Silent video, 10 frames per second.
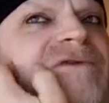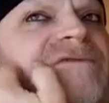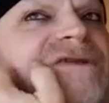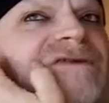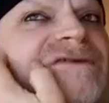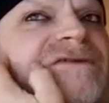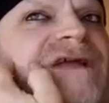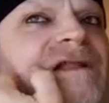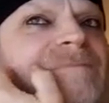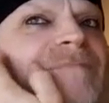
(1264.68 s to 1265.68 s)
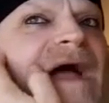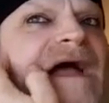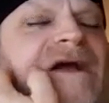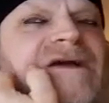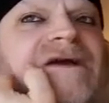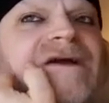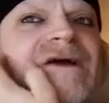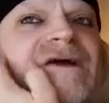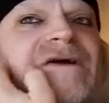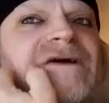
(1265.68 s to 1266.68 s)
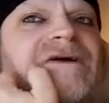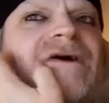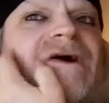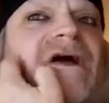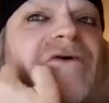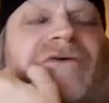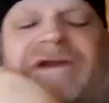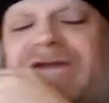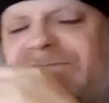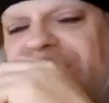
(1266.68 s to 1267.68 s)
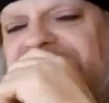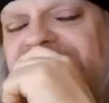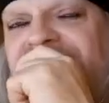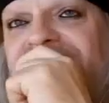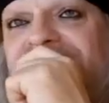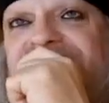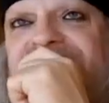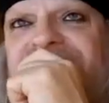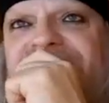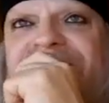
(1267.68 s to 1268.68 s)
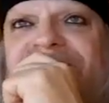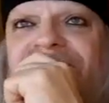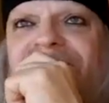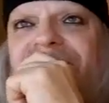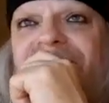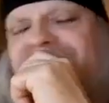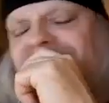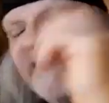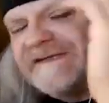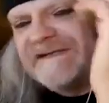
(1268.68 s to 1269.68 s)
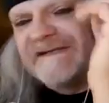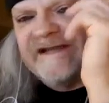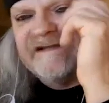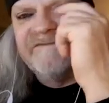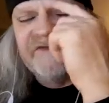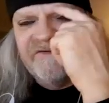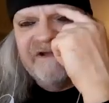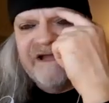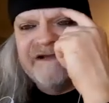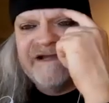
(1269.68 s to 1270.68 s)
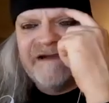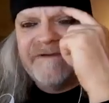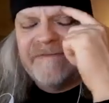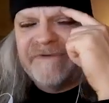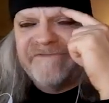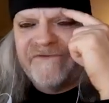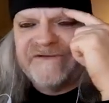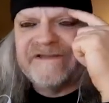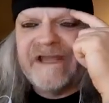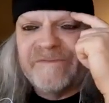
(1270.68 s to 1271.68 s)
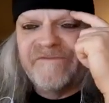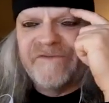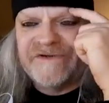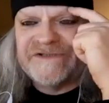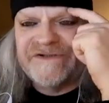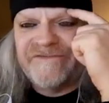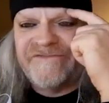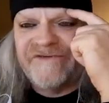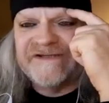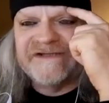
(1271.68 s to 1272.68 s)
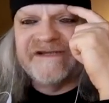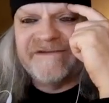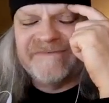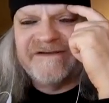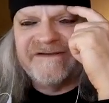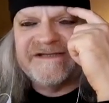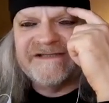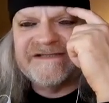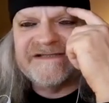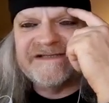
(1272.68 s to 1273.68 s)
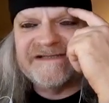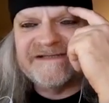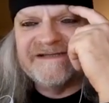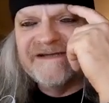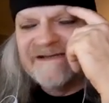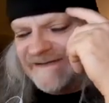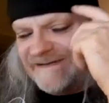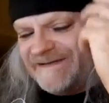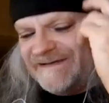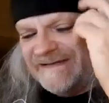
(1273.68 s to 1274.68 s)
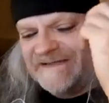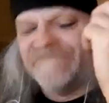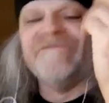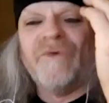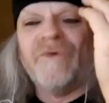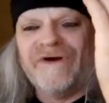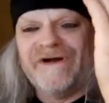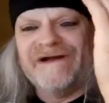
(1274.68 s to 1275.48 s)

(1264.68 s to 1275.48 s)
favorite songs are "The Hell I'm Back," or "Leave Me in Hell," and also "Raise the Dead." Even though I prefer the demo version of "Raise the Dead" because it's even more